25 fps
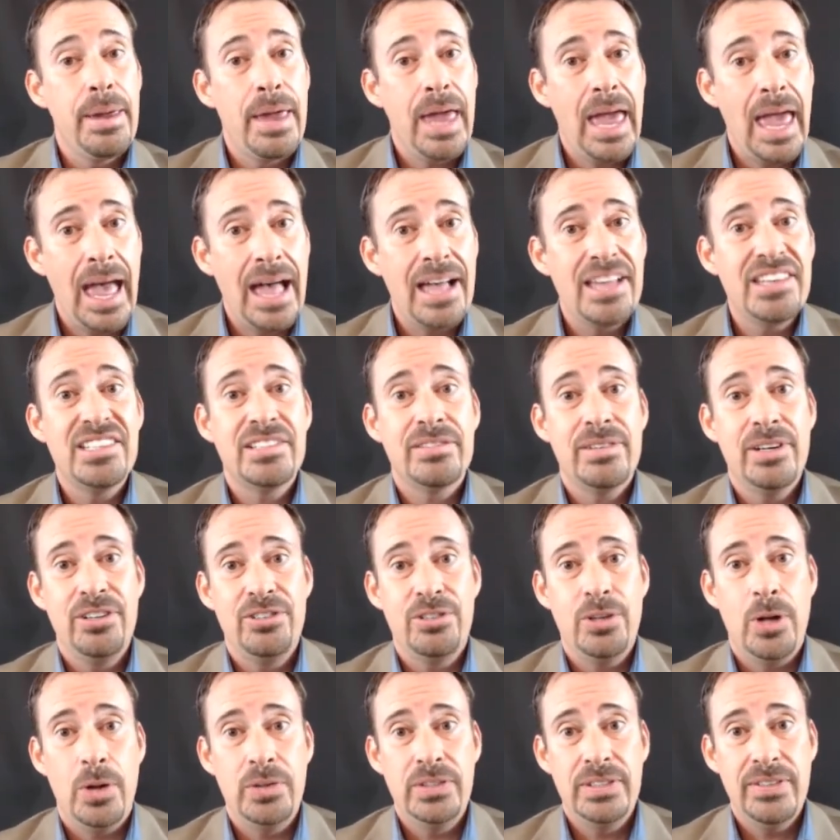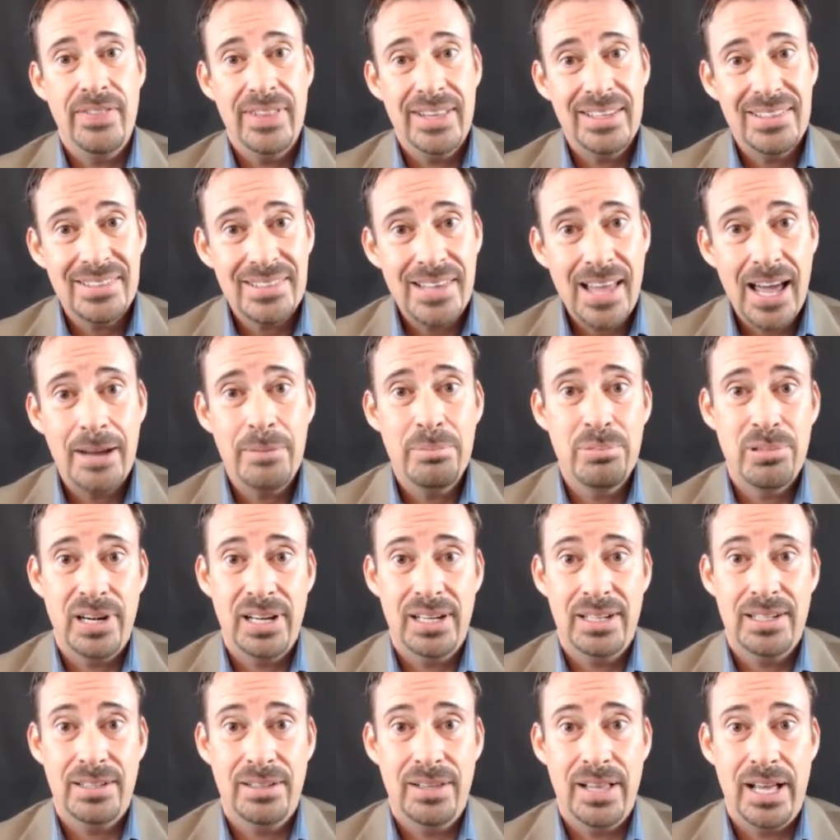as a result of this library
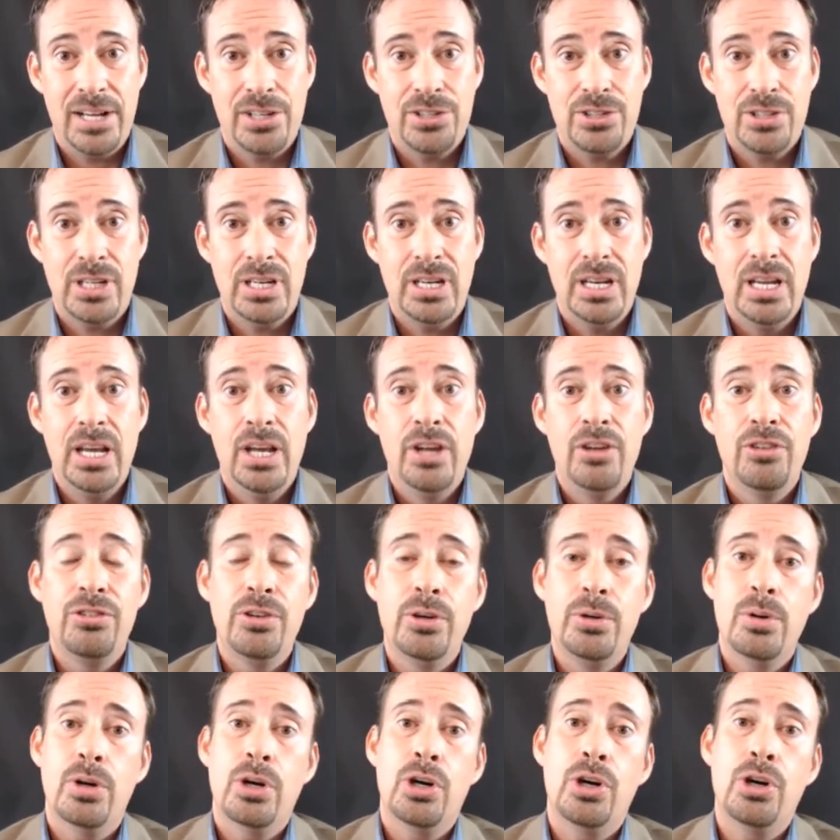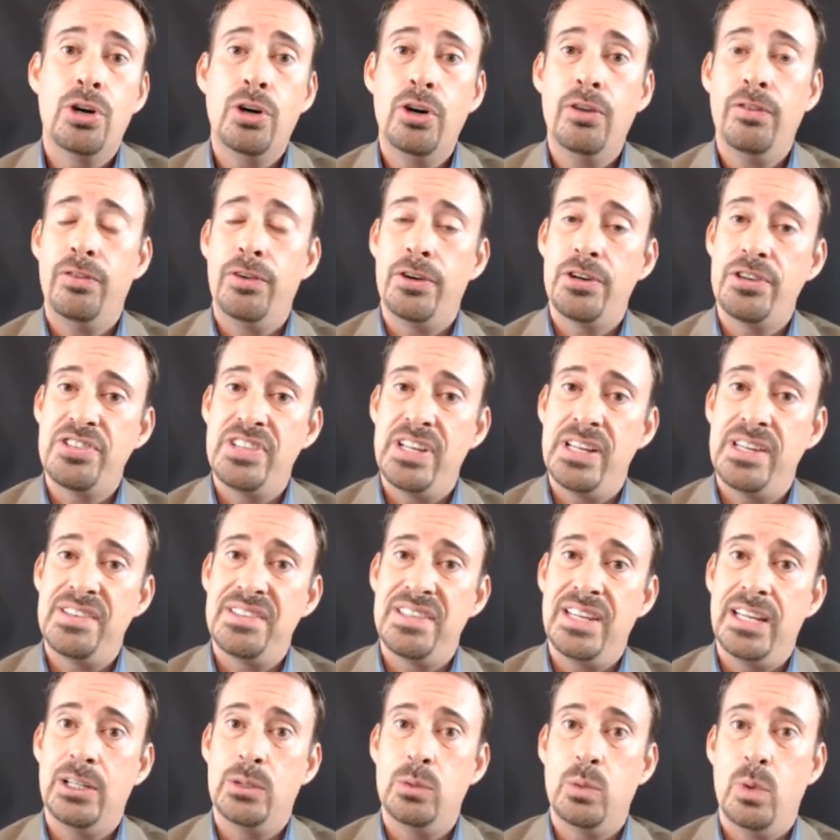collection. So her first
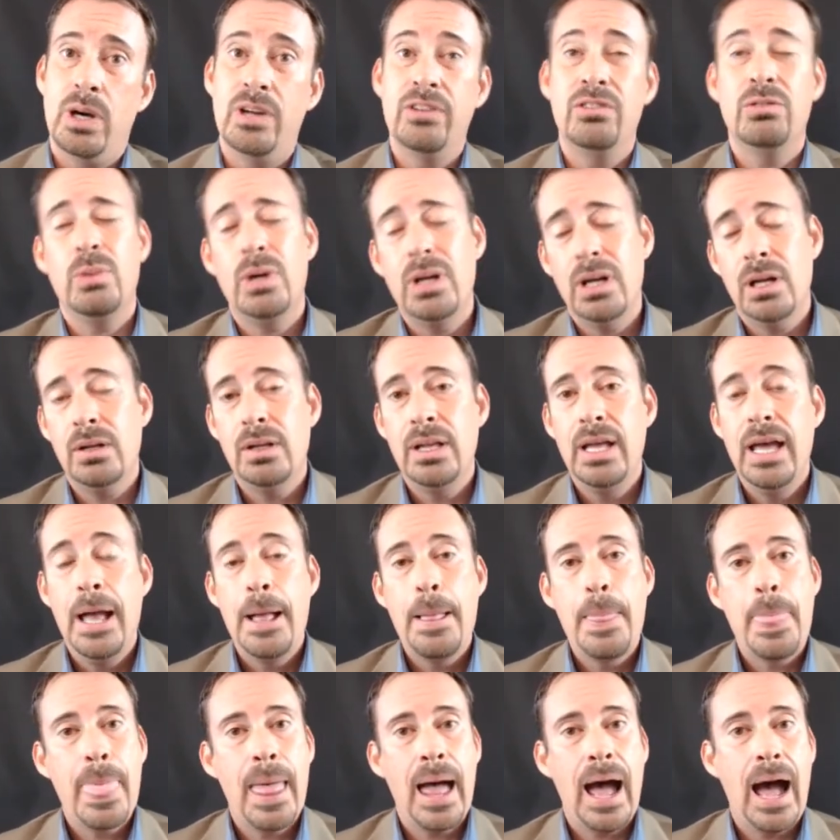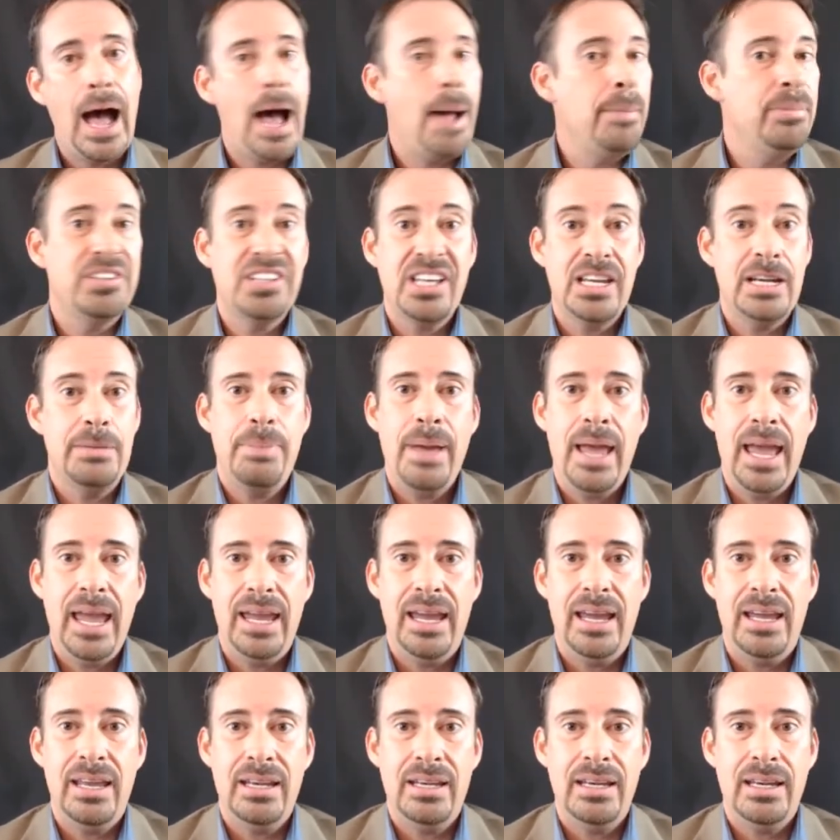instinct was, well, I'm just going to pay
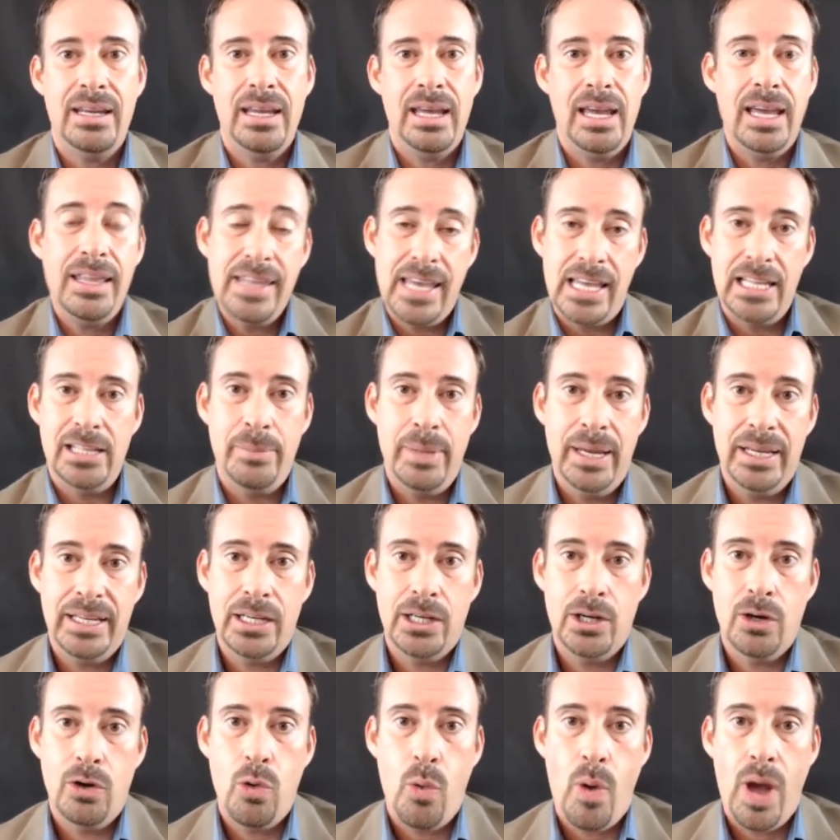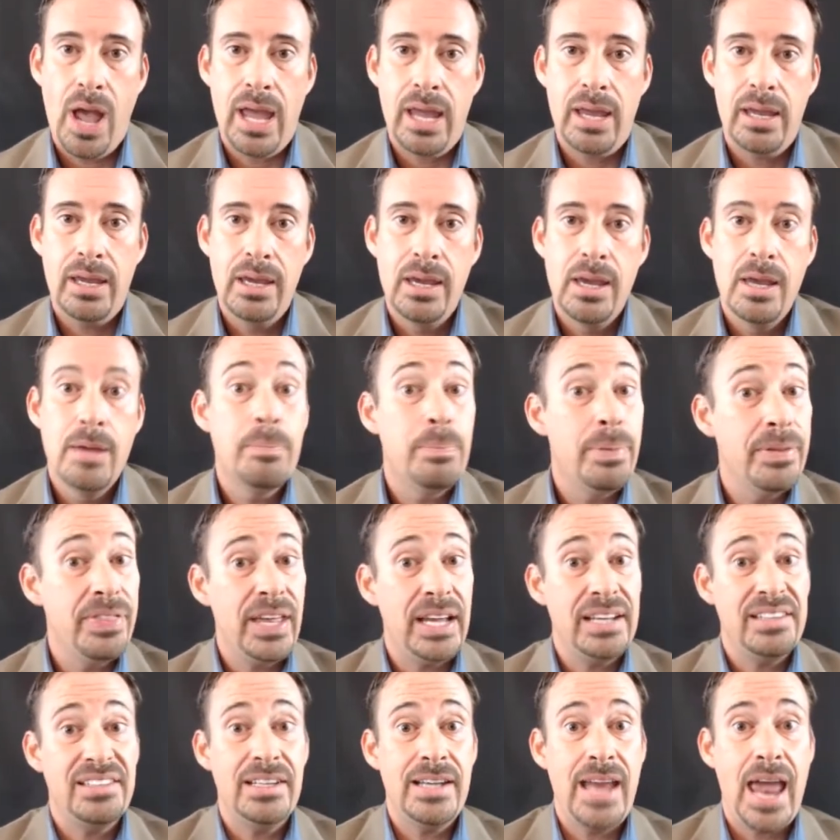it and that'll make it go away. But
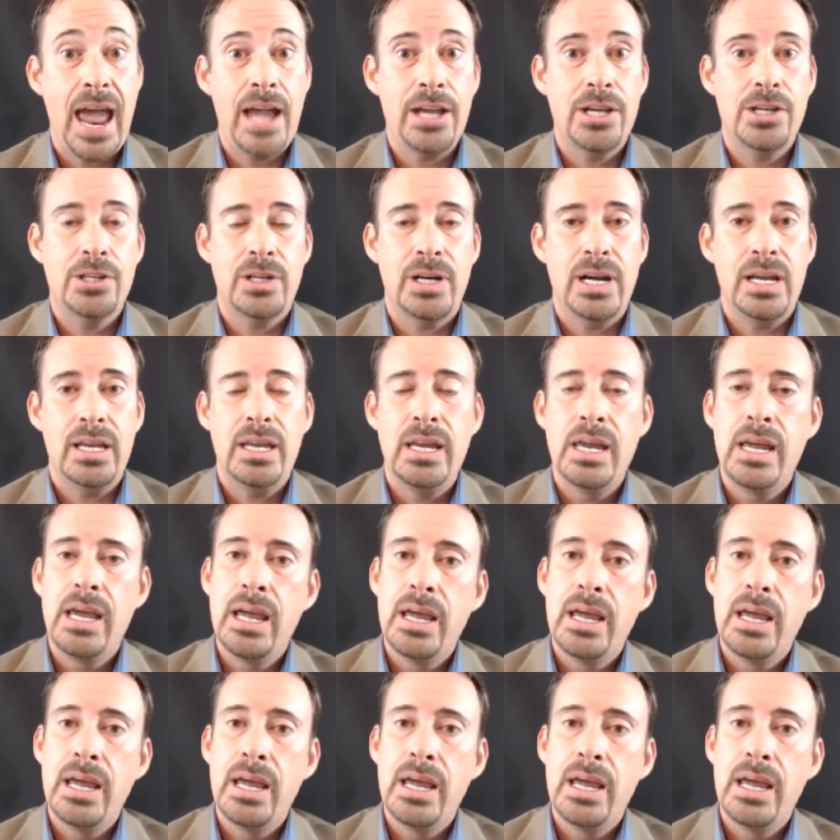that's inaccurate.